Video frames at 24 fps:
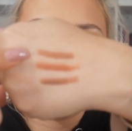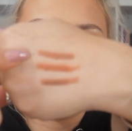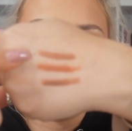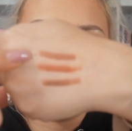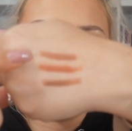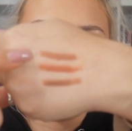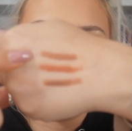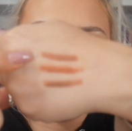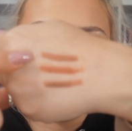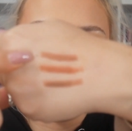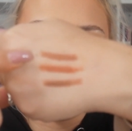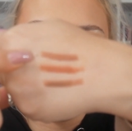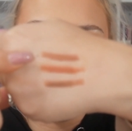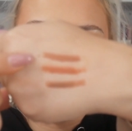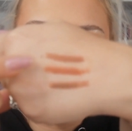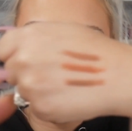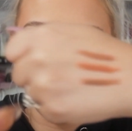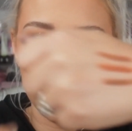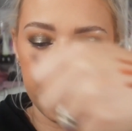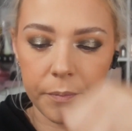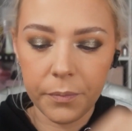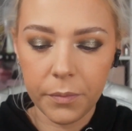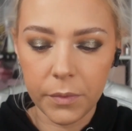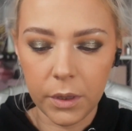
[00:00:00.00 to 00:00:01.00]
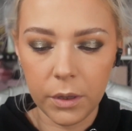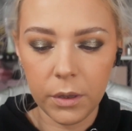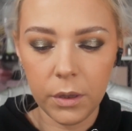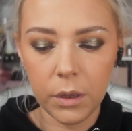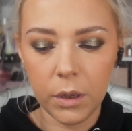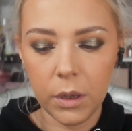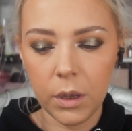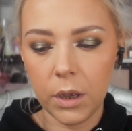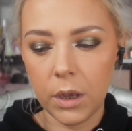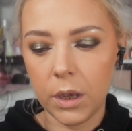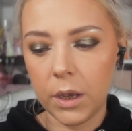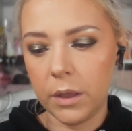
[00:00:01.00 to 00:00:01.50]
Such a Flirt.
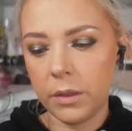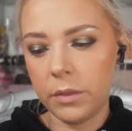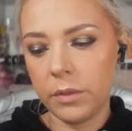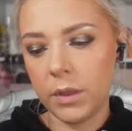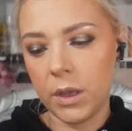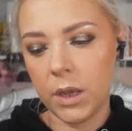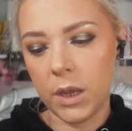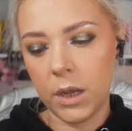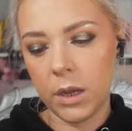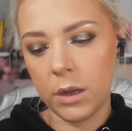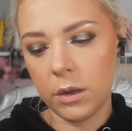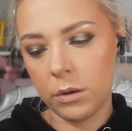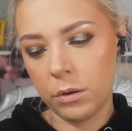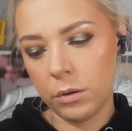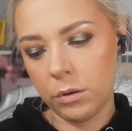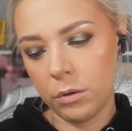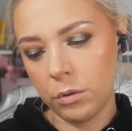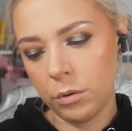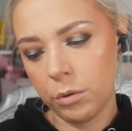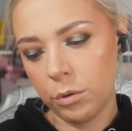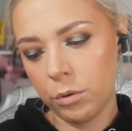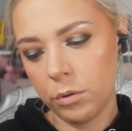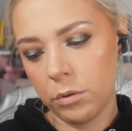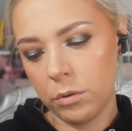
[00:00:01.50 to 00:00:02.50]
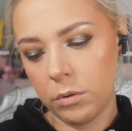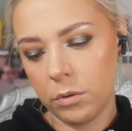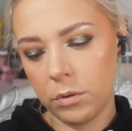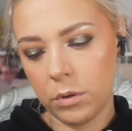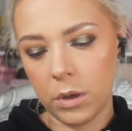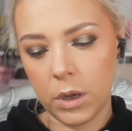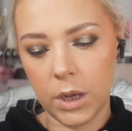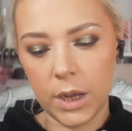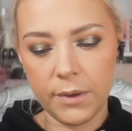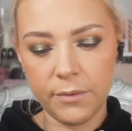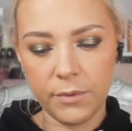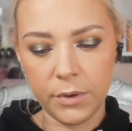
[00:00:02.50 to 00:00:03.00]
And then
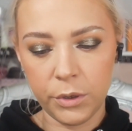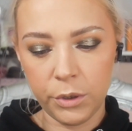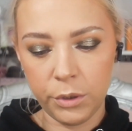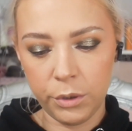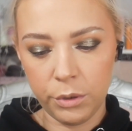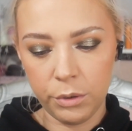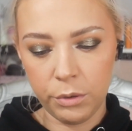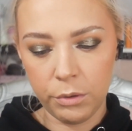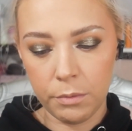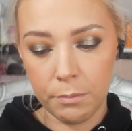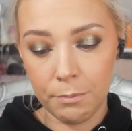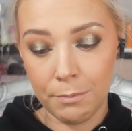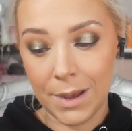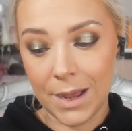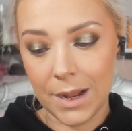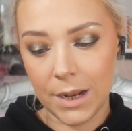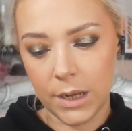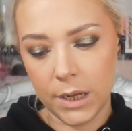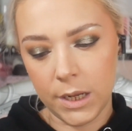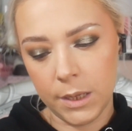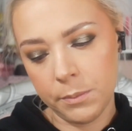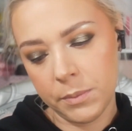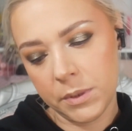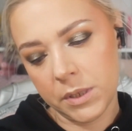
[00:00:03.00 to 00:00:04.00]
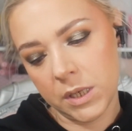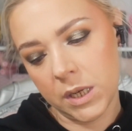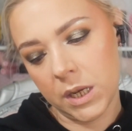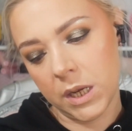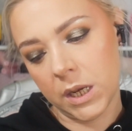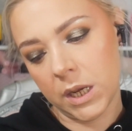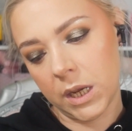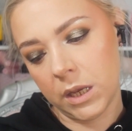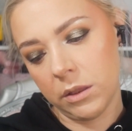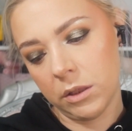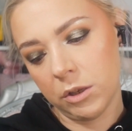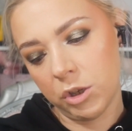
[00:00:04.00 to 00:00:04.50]
I have a new matte
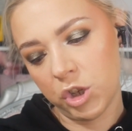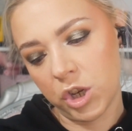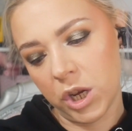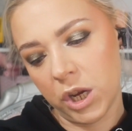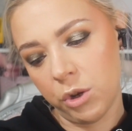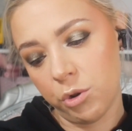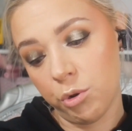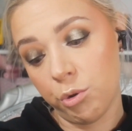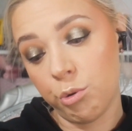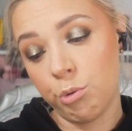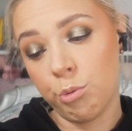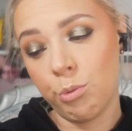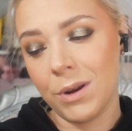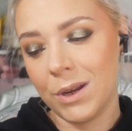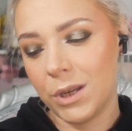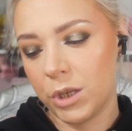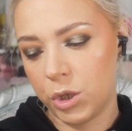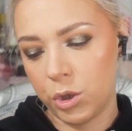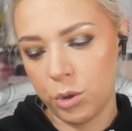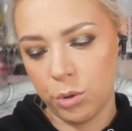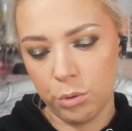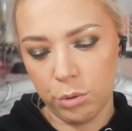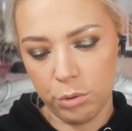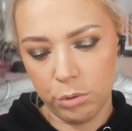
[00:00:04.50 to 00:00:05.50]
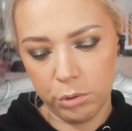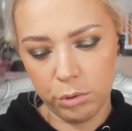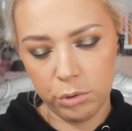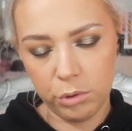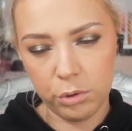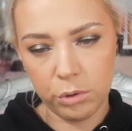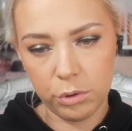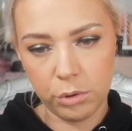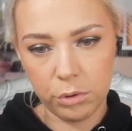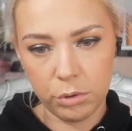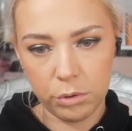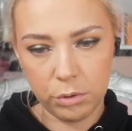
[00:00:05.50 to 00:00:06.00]
lipstick in the shade Always
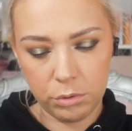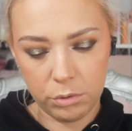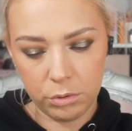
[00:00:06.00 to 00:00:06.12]
Yours.